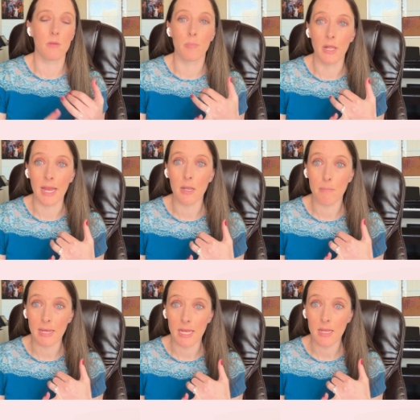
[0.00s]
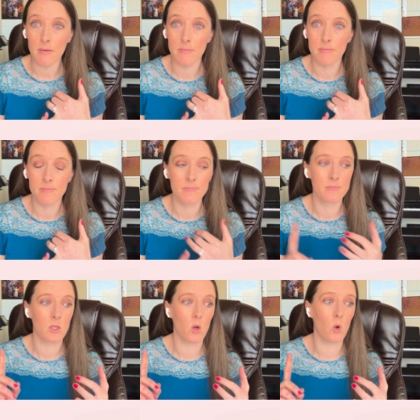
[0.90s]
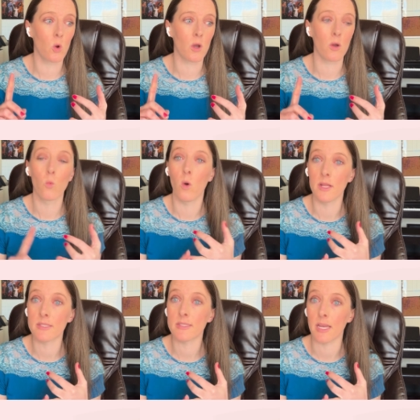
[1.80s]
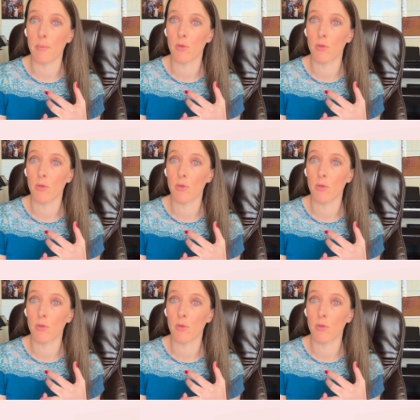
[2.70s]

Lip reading: Plan B or One Step.